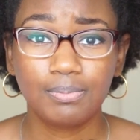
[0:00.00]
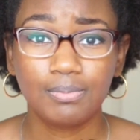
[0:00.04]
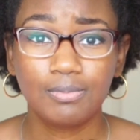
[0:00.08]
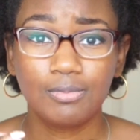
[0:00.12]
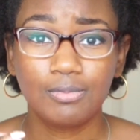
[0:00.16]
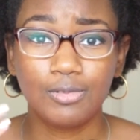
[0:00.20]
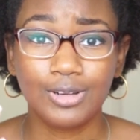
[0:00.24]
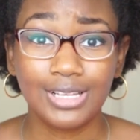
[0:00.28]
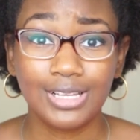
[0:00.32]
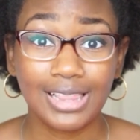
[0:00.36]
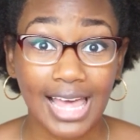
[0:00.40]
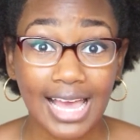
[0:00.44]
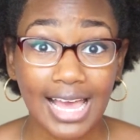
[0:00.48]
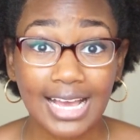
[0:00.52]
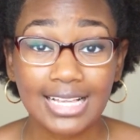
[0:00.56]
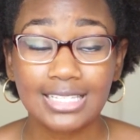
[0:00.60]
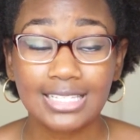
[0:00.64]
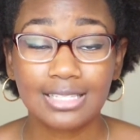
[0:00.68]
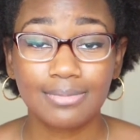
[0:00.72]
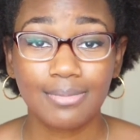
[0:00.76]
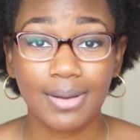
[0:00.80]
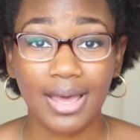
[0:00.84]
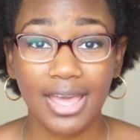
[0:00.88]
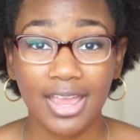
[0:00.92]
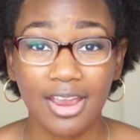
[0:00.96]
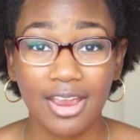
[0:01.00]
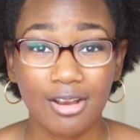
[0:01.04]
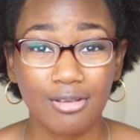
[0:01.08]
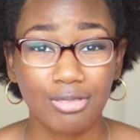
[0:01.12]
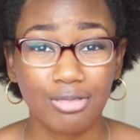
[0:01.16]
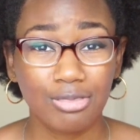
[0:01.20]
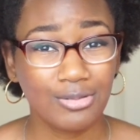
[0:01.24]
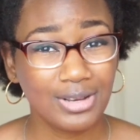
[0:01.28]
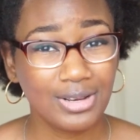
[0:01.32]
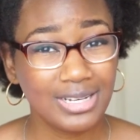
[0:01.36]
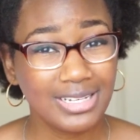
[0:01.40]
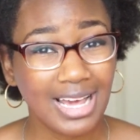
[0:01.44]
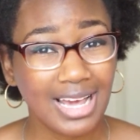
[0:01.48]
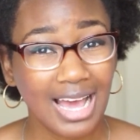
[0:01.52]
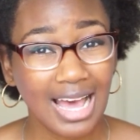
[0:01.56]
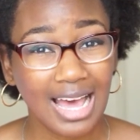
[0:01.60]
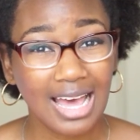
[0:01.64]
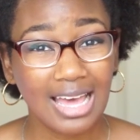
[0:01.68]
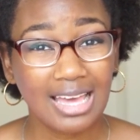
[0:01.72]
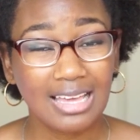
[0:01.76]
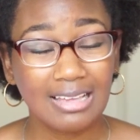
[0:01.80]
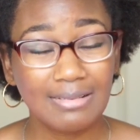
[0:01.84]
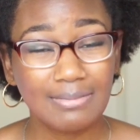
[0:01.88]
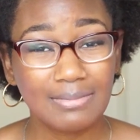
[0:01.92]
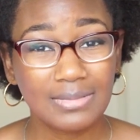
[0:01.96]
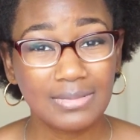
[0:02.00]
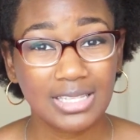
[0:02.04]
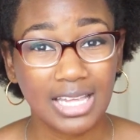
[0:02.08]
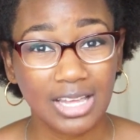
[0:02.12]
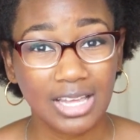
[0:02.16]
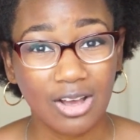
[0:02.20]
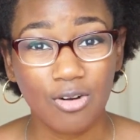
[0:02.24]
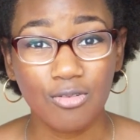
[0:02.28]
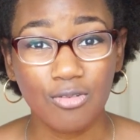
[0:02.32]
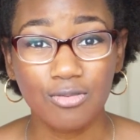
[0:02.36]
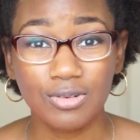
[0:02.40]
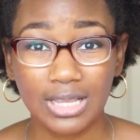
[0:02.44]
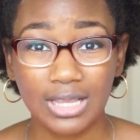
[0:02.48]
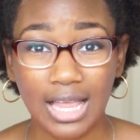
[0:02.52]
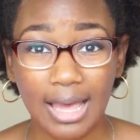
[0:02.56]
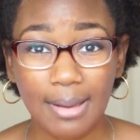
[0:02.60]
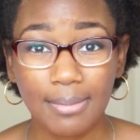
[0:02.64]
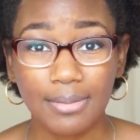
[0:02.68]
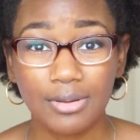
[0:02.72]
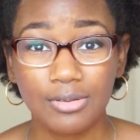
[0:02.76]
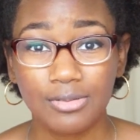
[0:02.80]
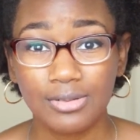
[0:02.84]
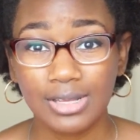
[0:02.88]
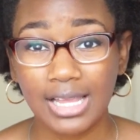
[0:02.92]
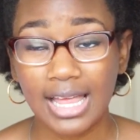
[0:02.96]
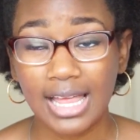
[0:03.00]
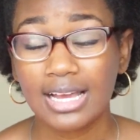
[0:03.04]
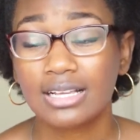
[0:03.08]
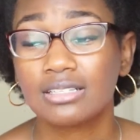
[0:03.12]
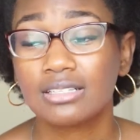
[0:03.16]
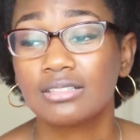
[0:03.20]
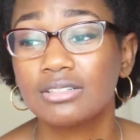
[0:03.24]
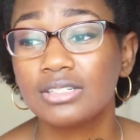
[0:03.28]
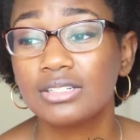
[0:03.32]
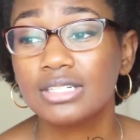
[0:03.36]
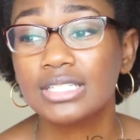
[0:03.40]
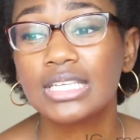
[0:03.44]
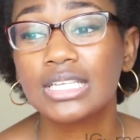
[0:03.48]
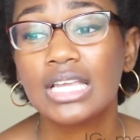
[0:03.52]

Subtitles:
relaxed my hair 3 times, like overlapping relaxers,